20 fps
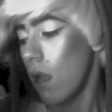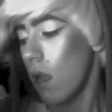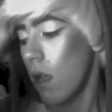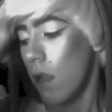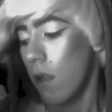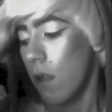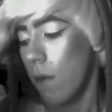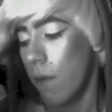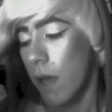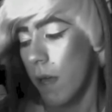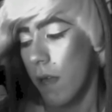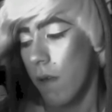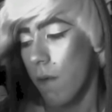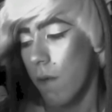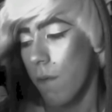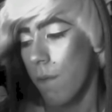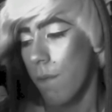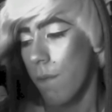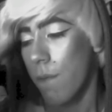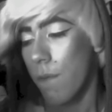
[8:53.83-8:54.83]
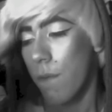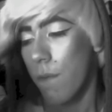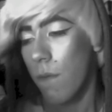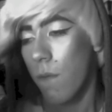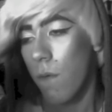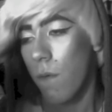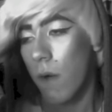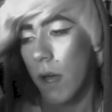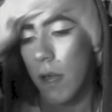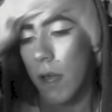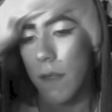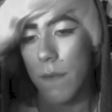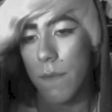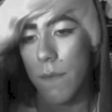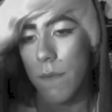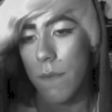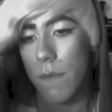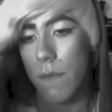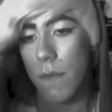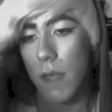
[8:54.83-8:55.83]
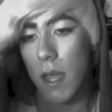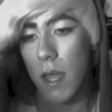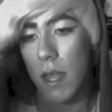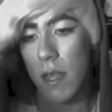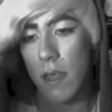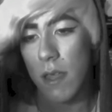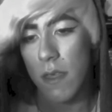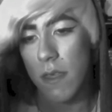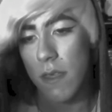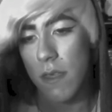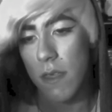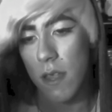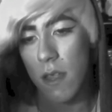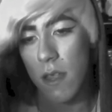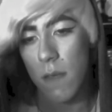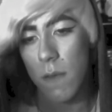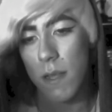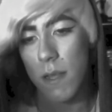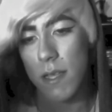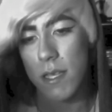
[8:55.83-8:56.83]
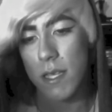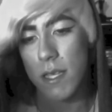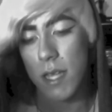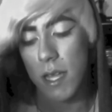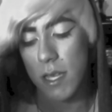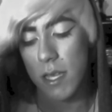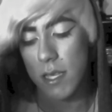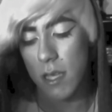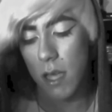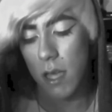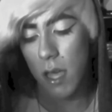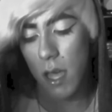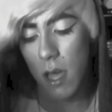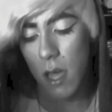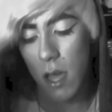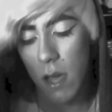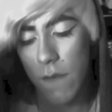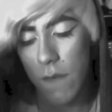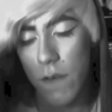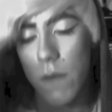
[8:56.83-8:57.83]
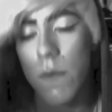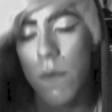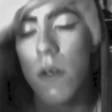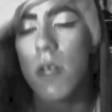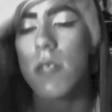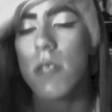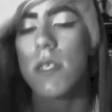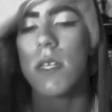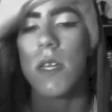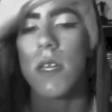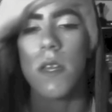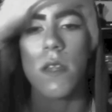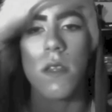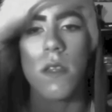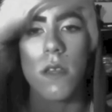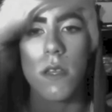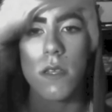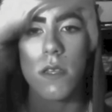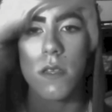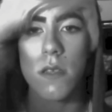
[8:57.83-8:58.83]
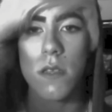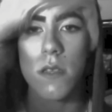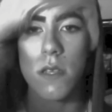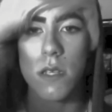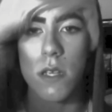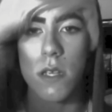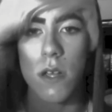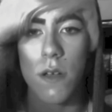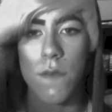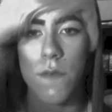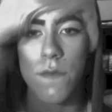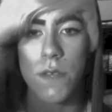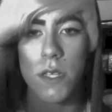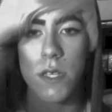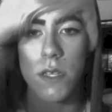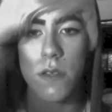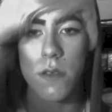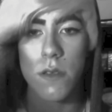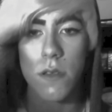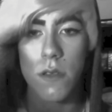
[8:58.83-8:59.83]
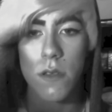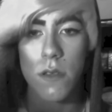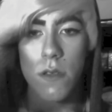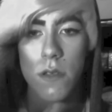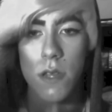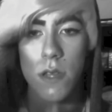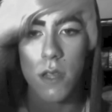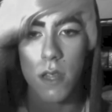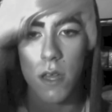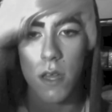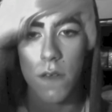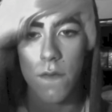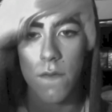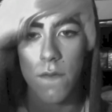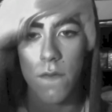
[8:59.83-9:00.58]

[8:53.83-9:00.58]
No matter what anybody says, every person deserves to live.